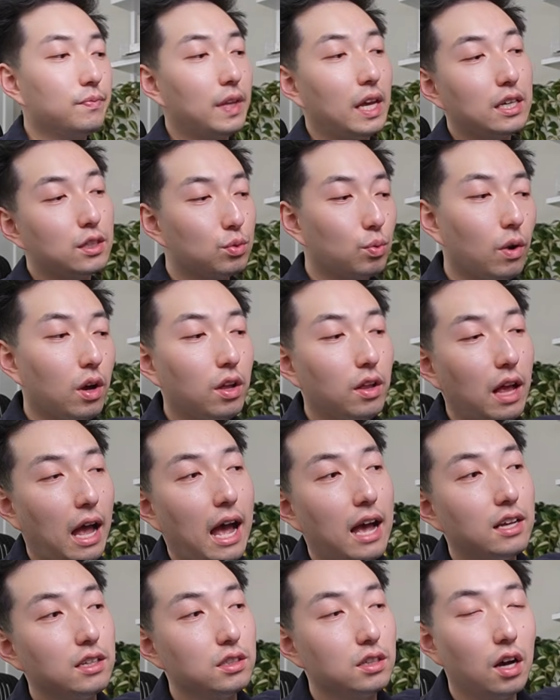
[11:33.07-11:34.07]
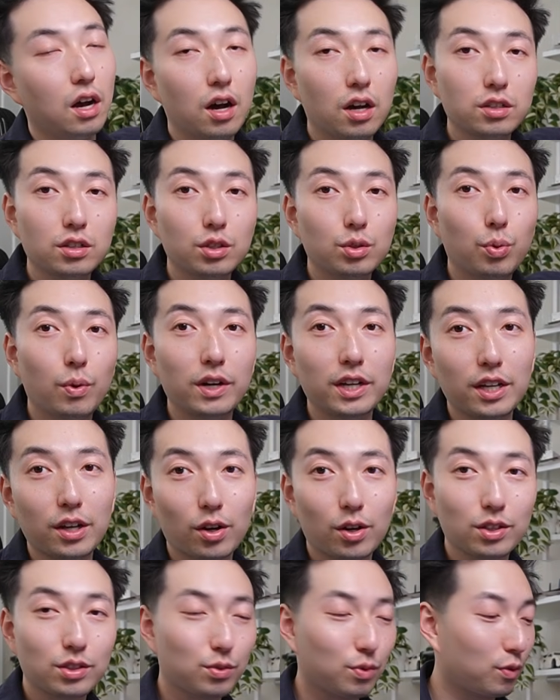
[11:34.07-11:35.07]
as well as 120
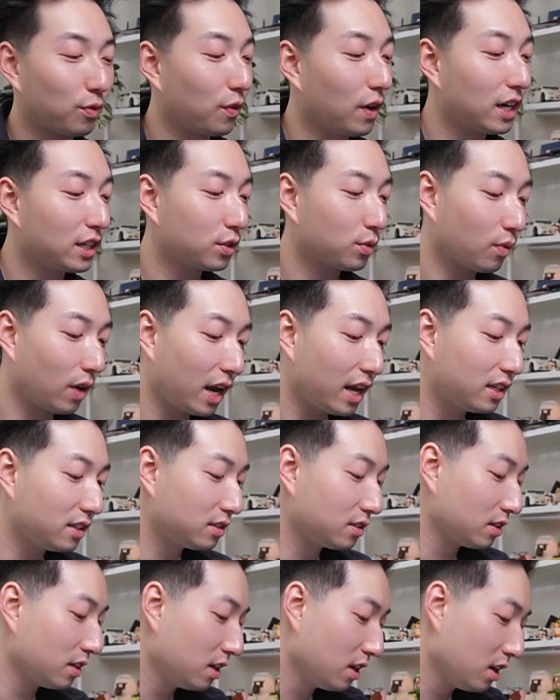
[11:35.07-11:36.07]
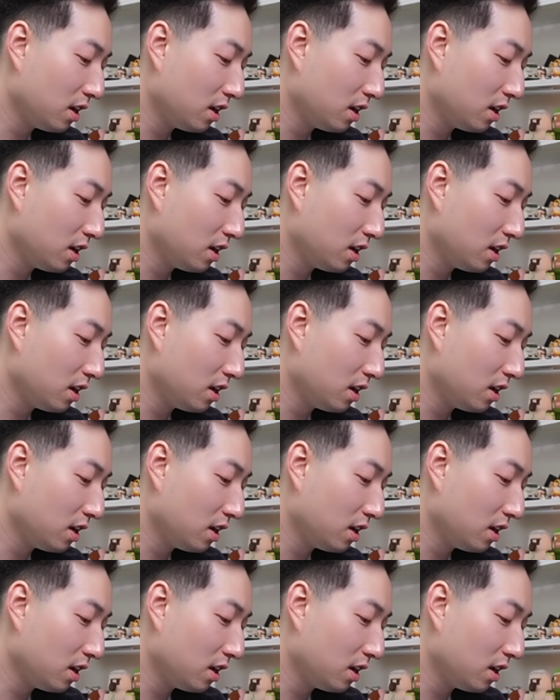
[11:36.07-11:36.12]
Hz refresh rates.